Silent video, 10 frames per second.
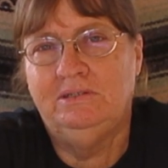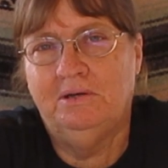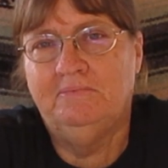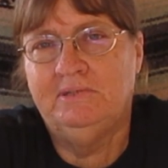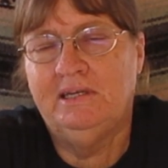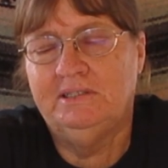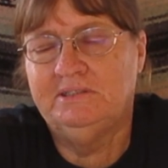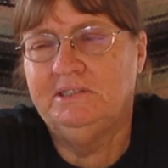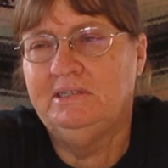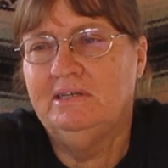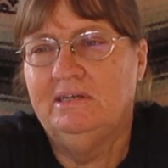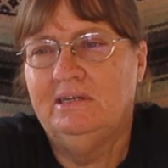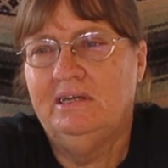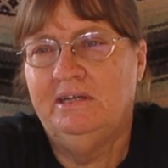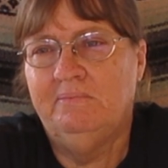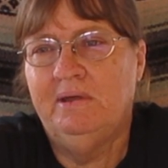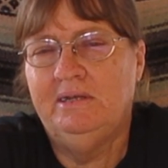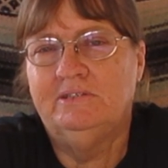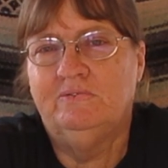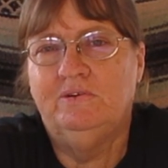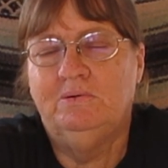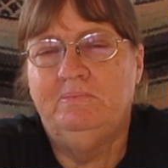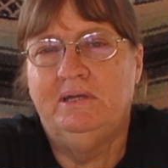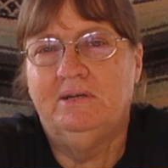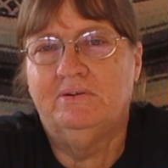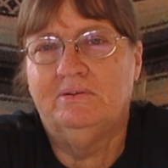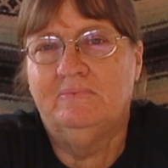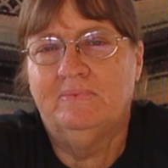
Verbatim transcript: you know, of Tessie and made us feel better.